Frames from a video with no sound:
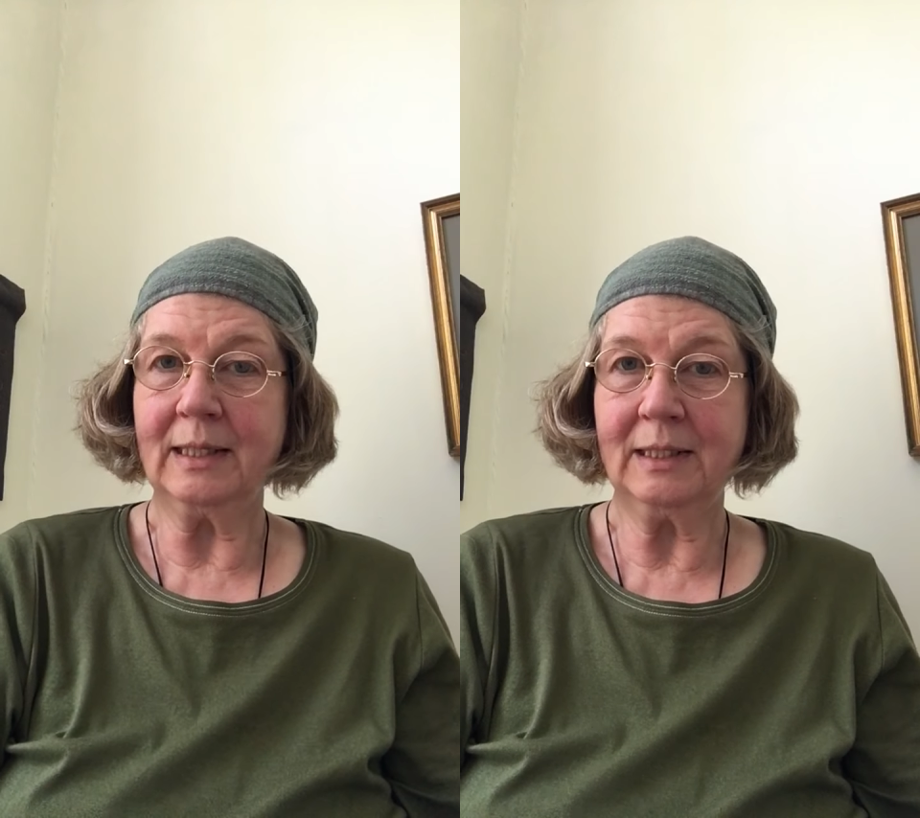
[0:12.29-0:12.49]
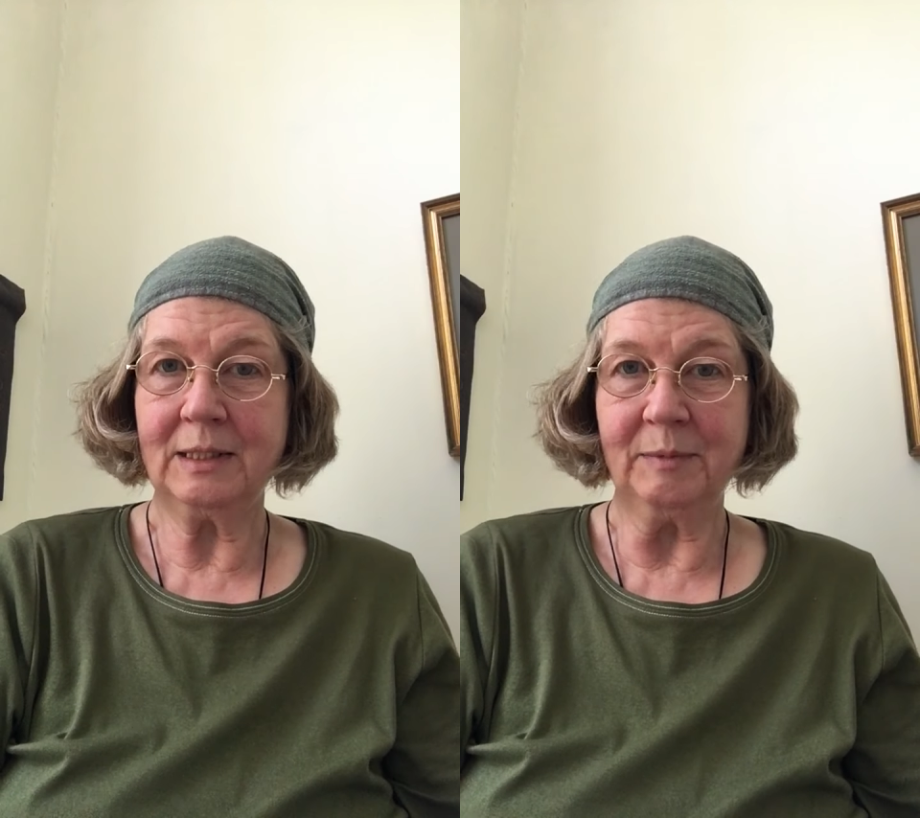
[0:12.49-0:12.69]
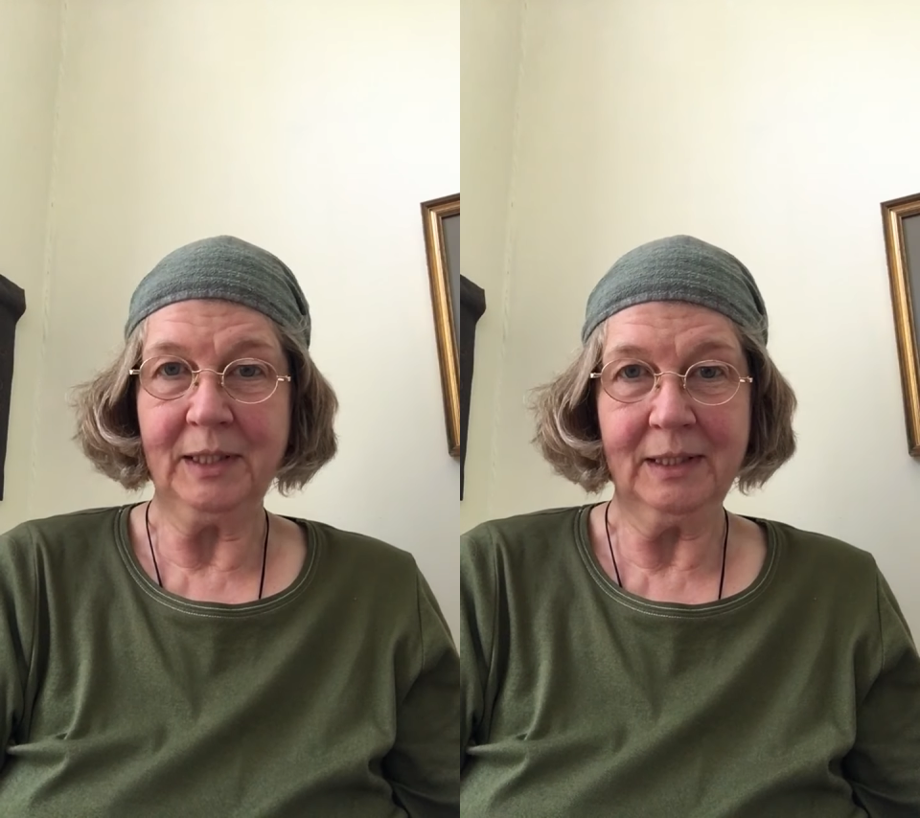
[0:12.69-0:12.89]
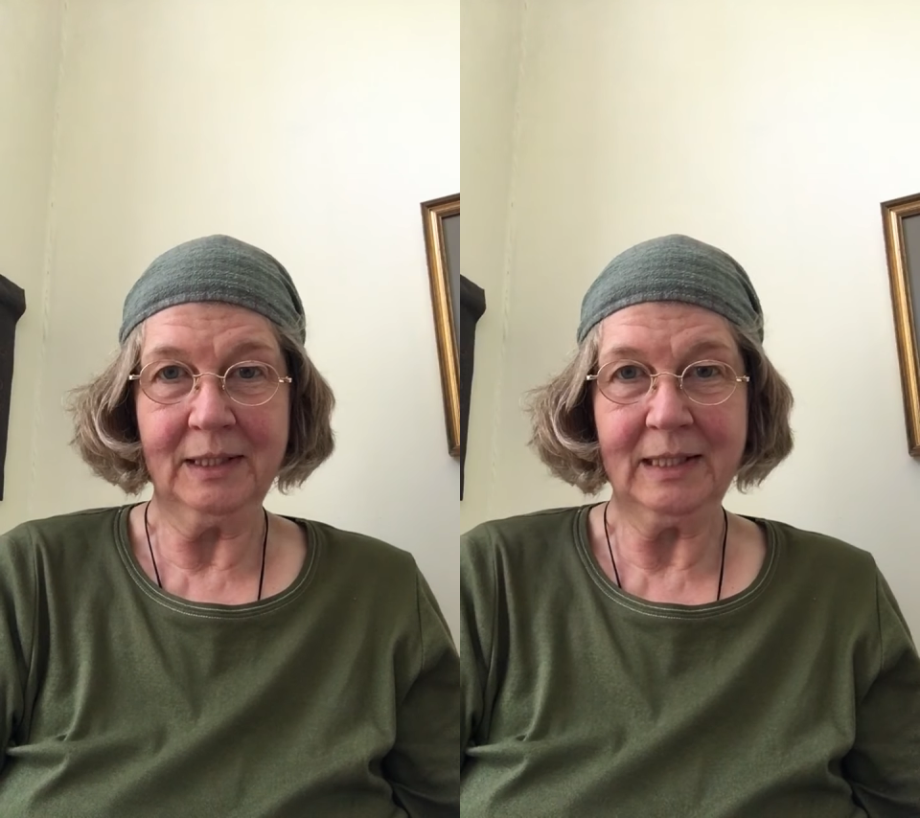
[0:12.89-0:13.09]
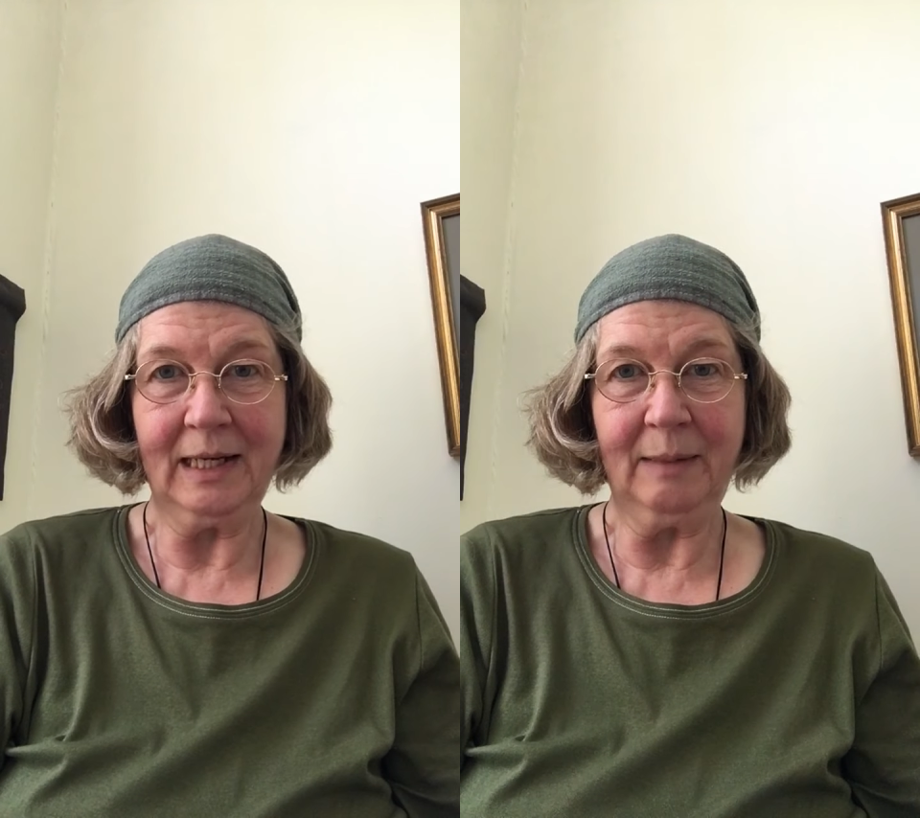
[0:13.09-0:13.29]
Esme
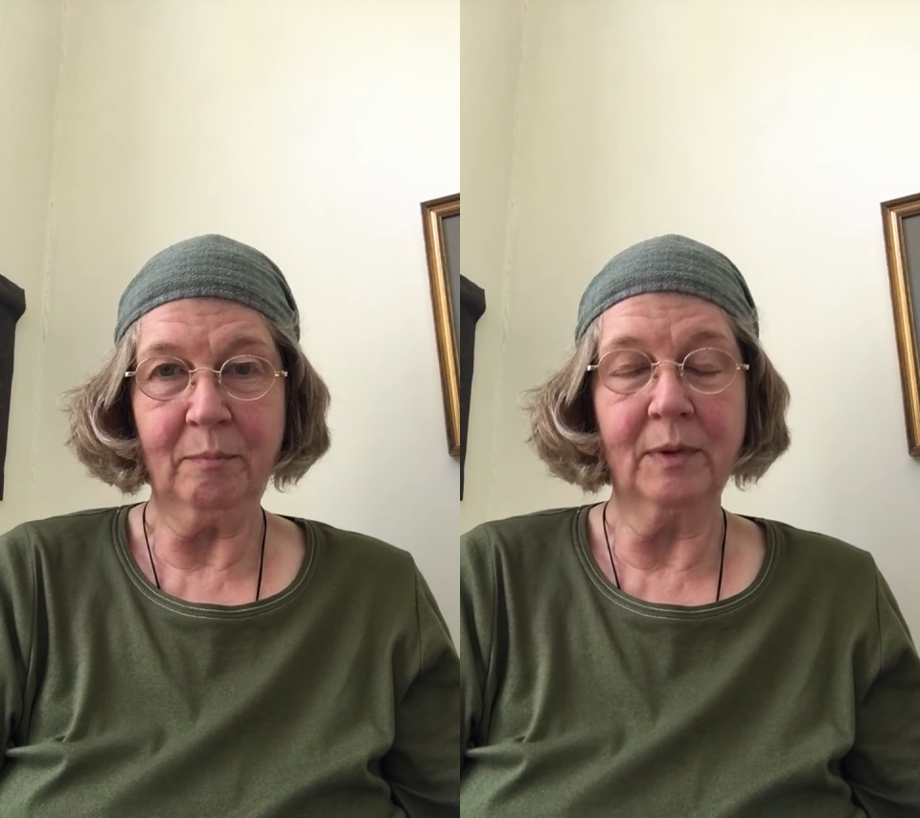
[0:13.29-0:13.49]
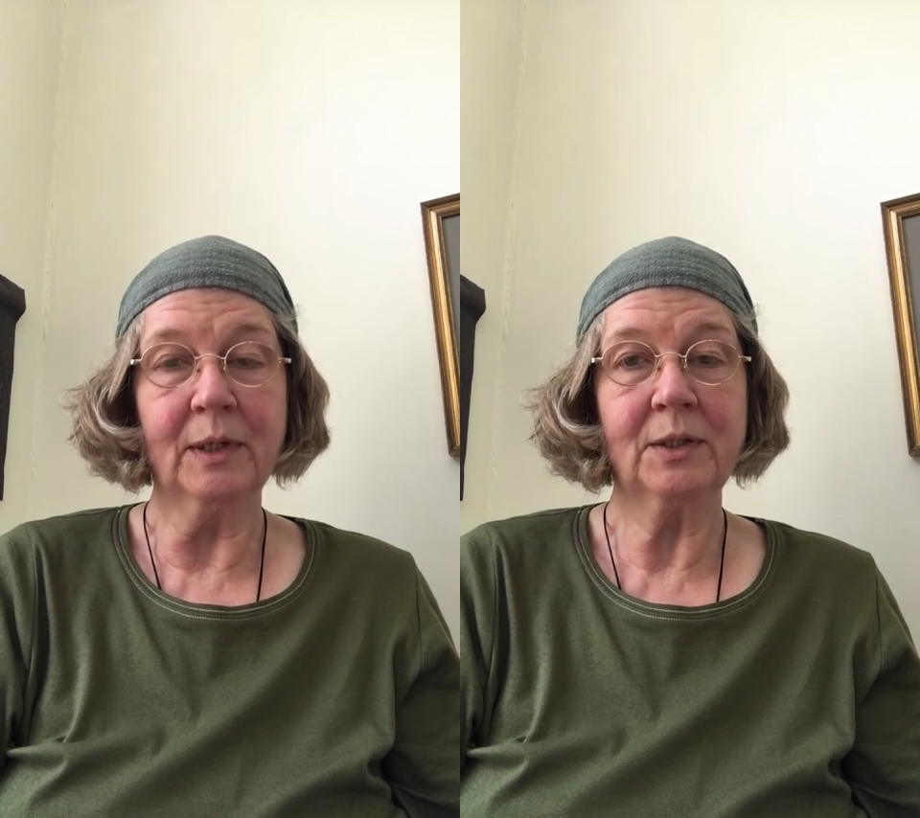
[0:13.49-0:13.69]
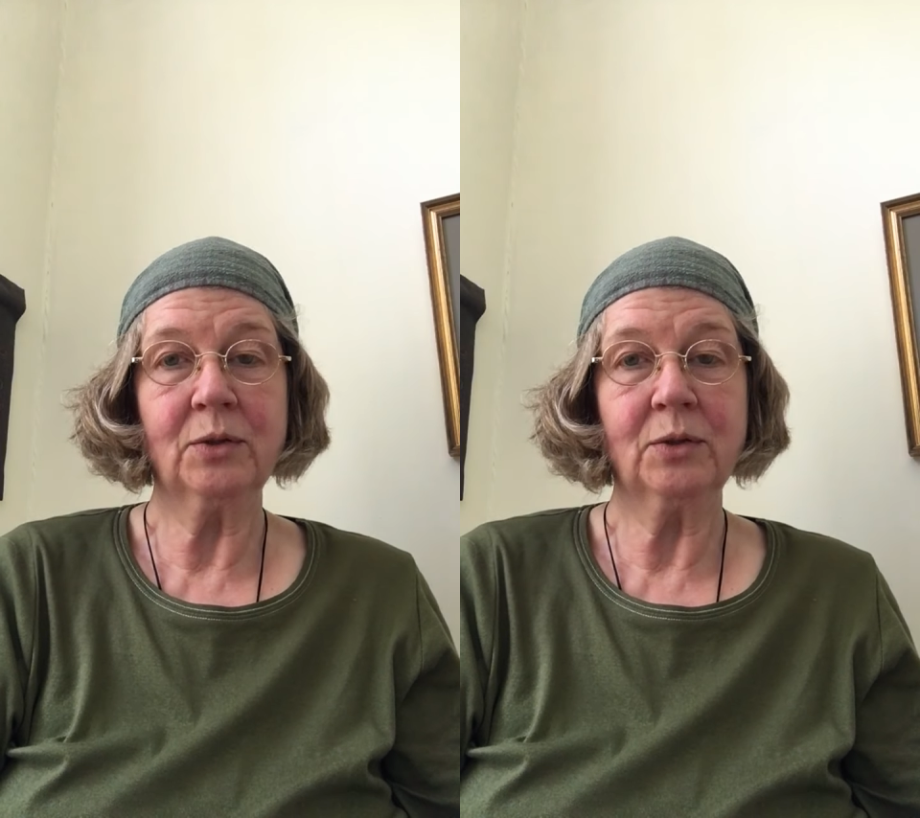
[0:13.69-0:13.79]
and Ember